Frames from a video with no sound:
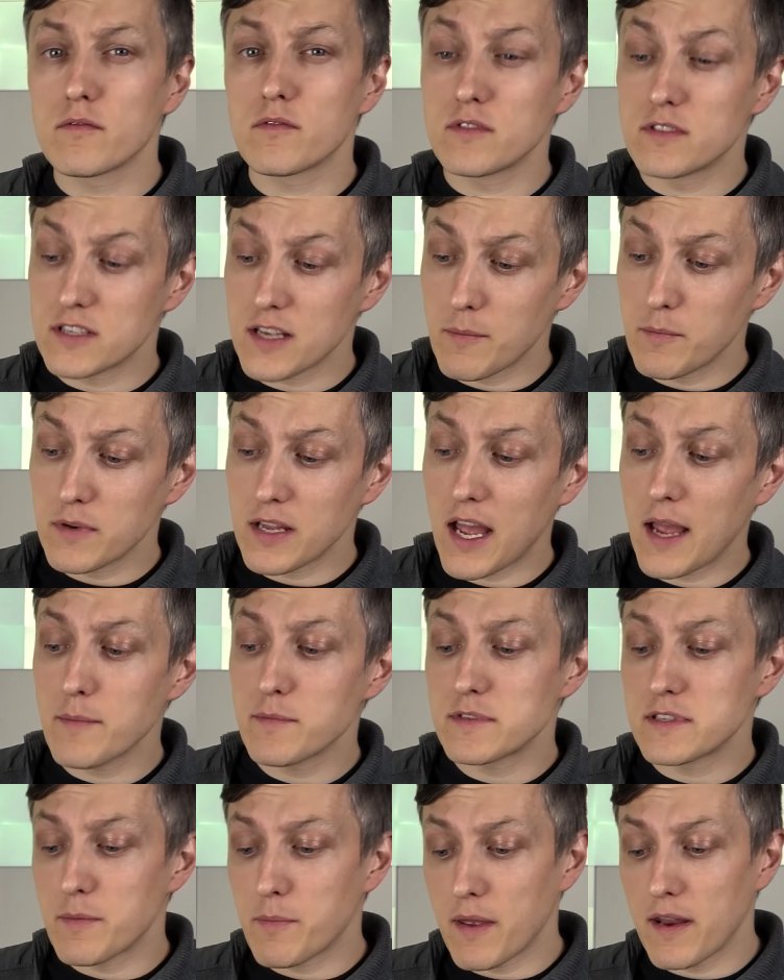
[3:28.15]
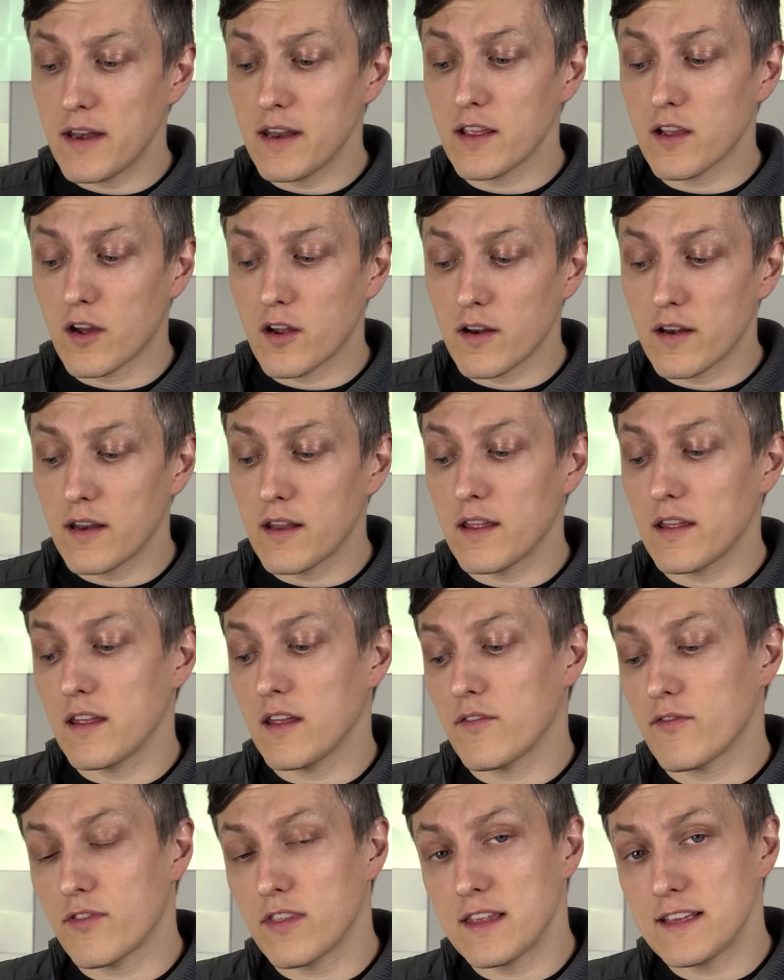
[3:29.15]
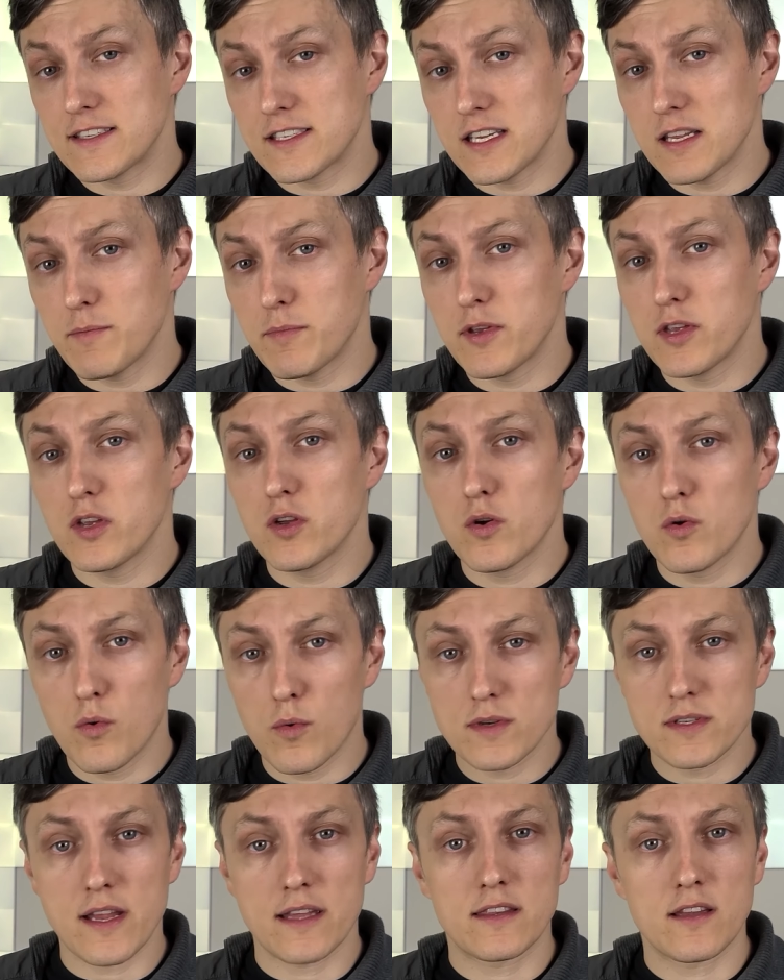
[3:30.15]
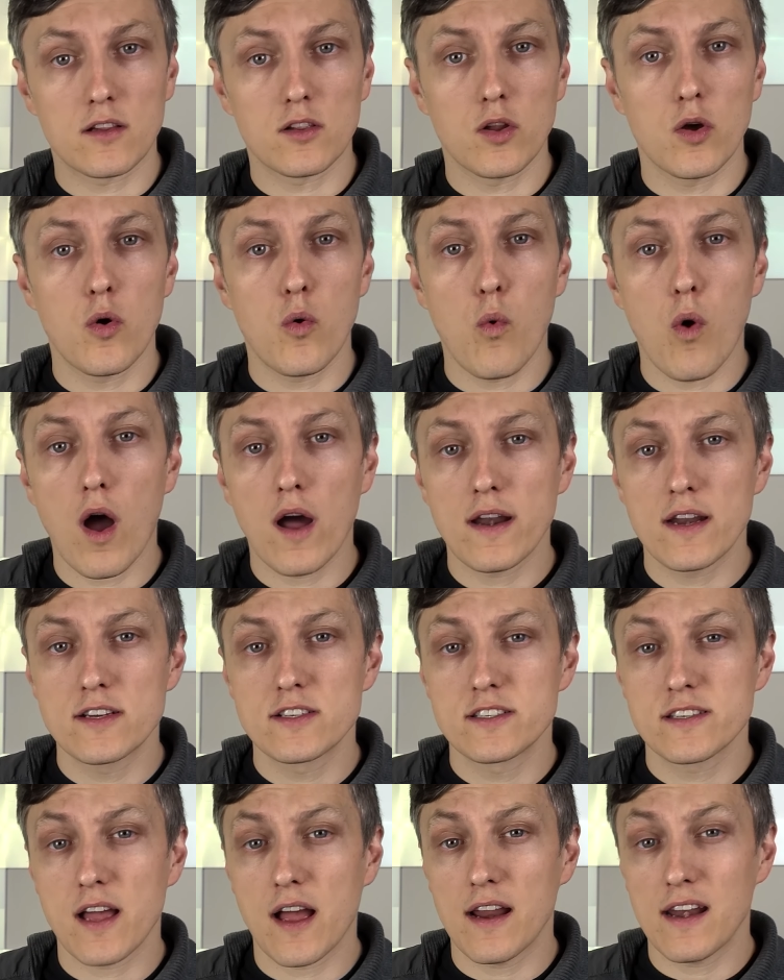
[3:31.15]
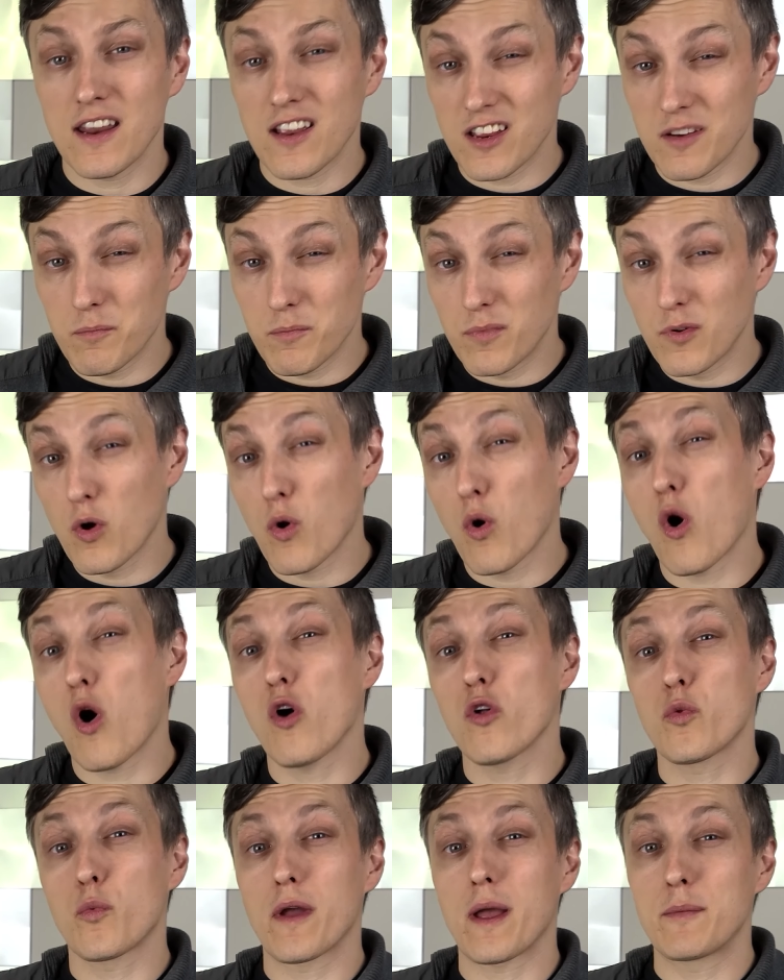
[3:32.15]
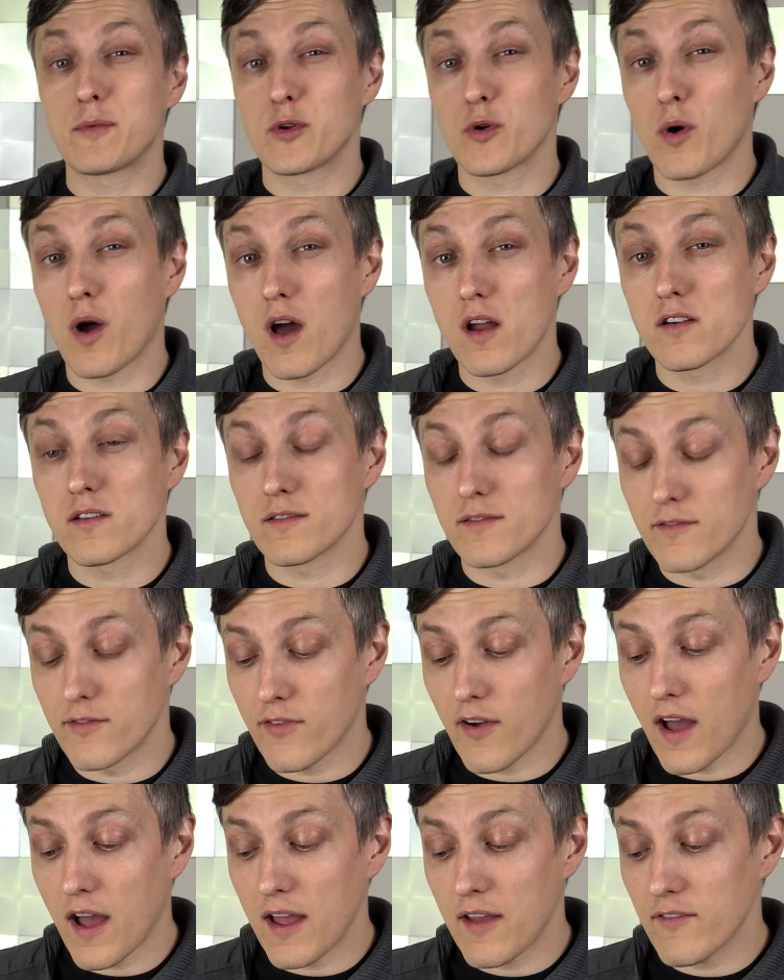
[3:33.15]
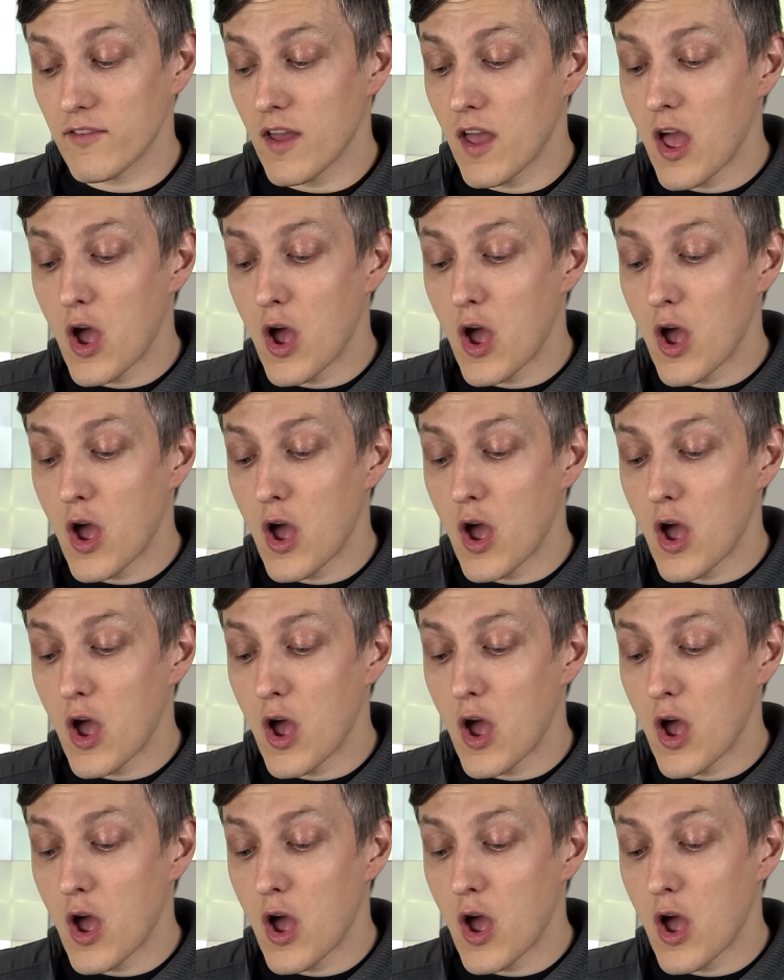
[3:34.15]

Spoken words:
Sometimes, depending on if the CPU was at the low wattage side, it could go all the way up to 105,